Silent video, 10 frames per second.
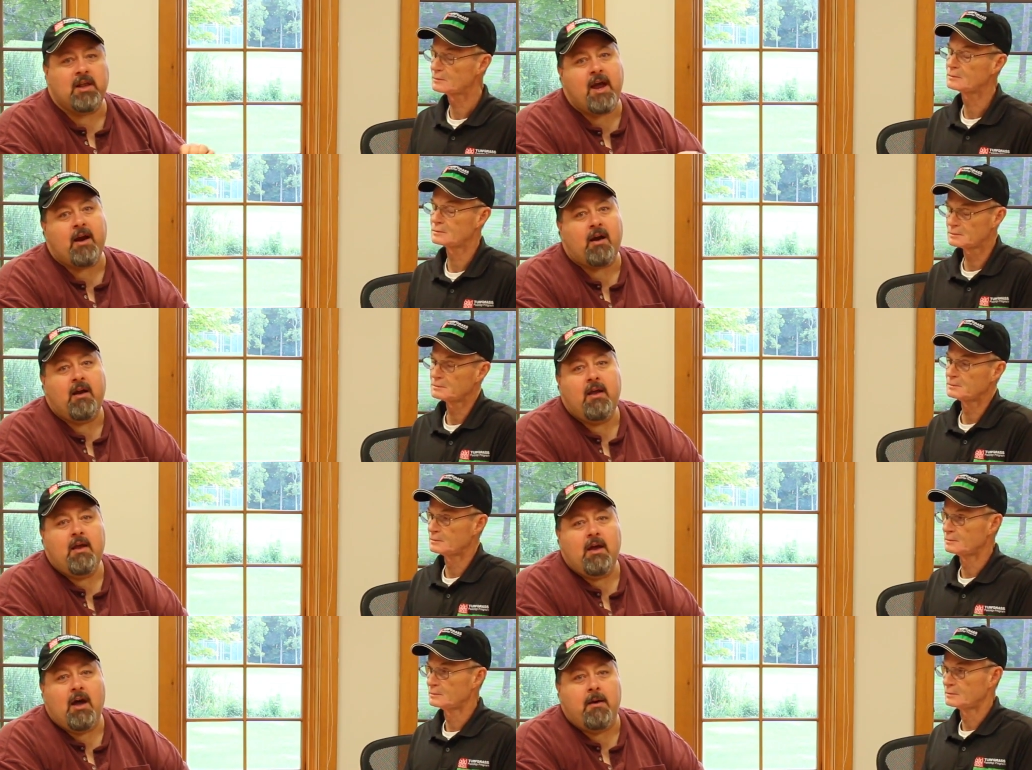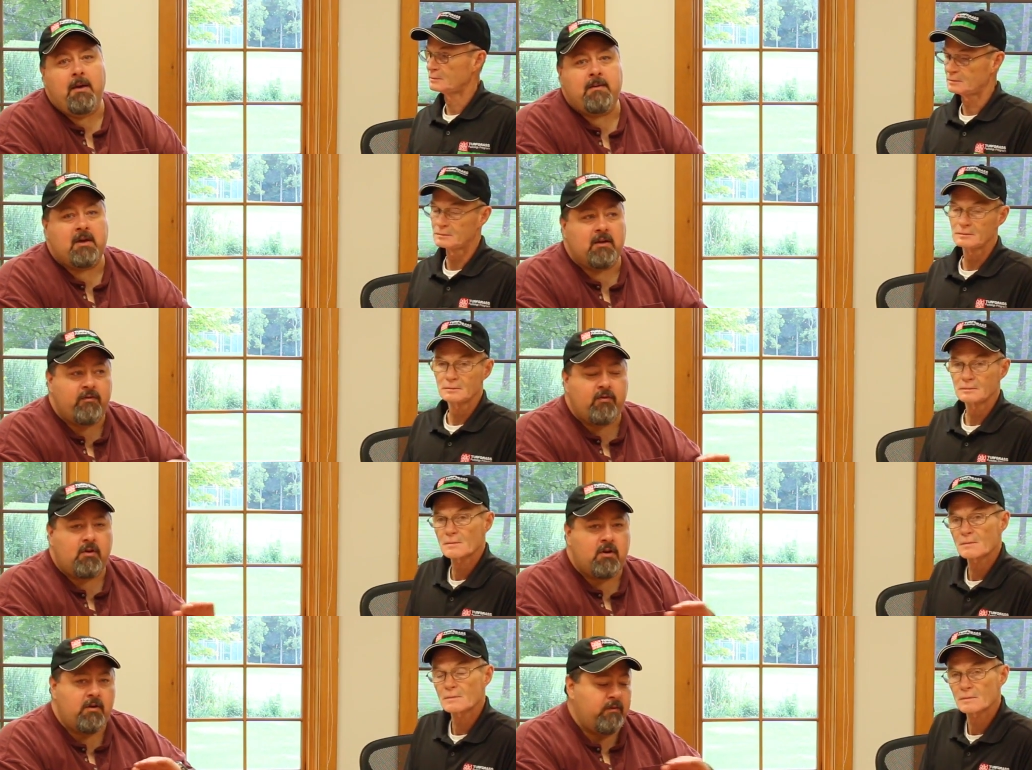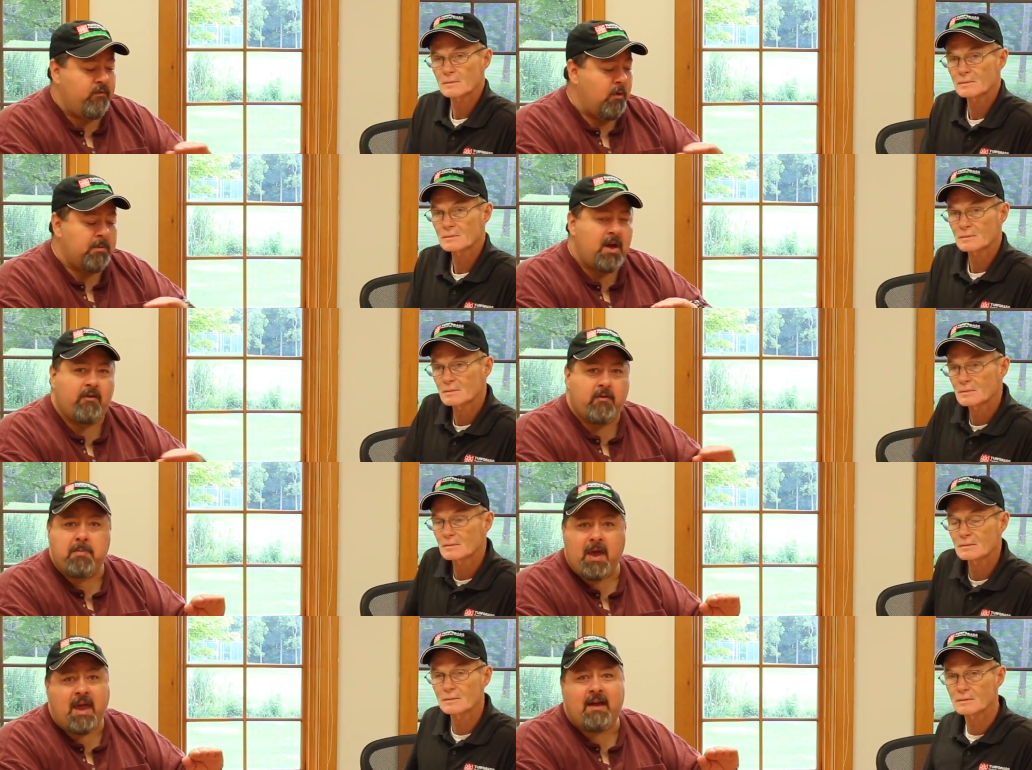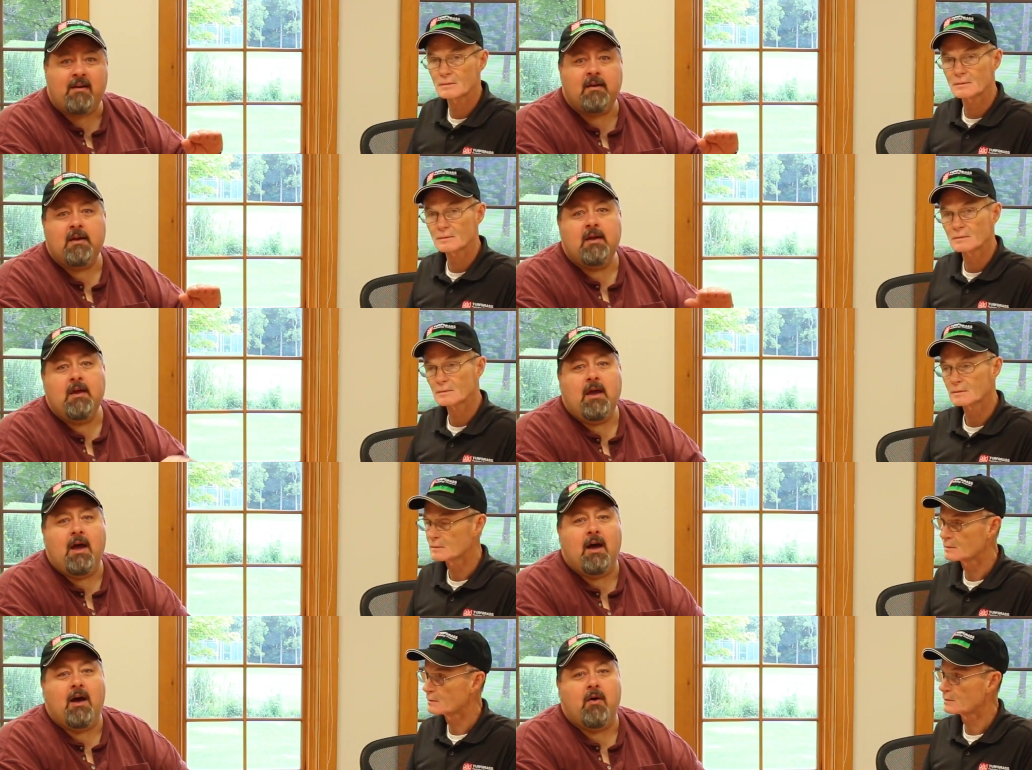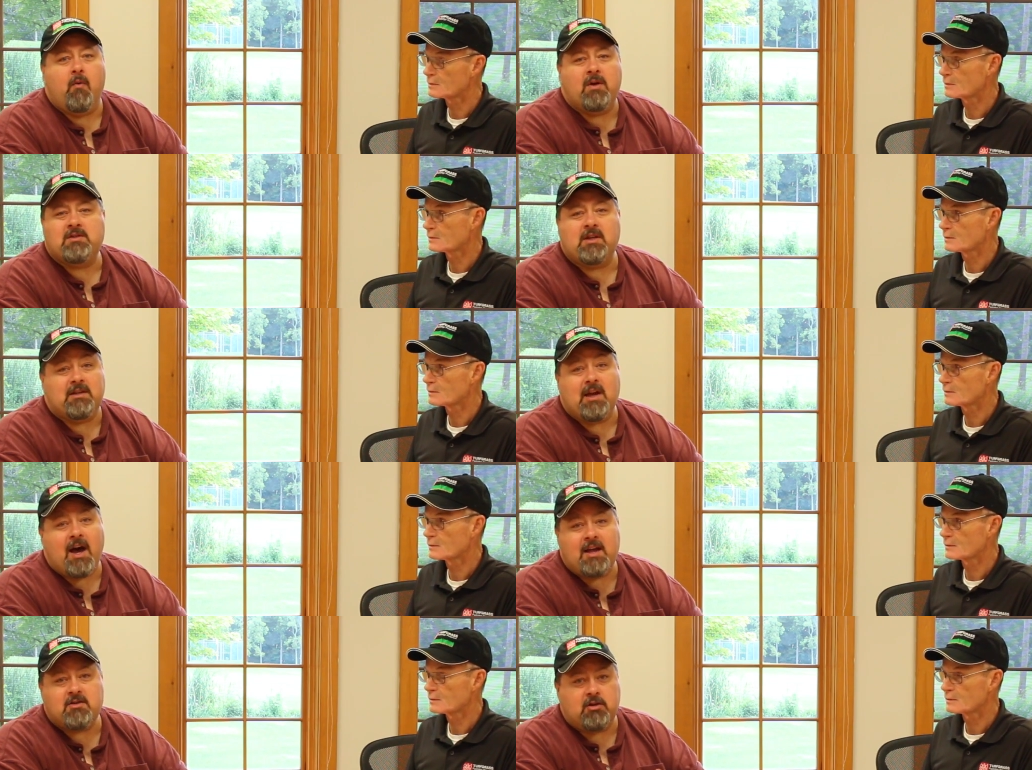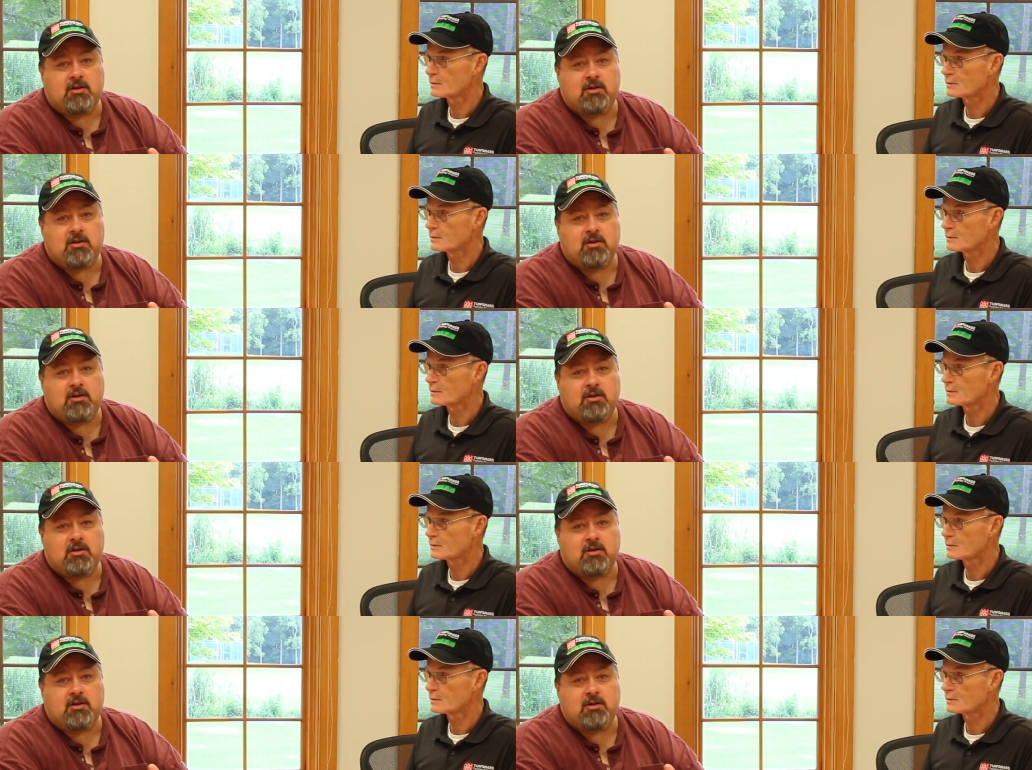Speaker 1: layer. Uh, it can form kind of a pan. Uh, once it dies or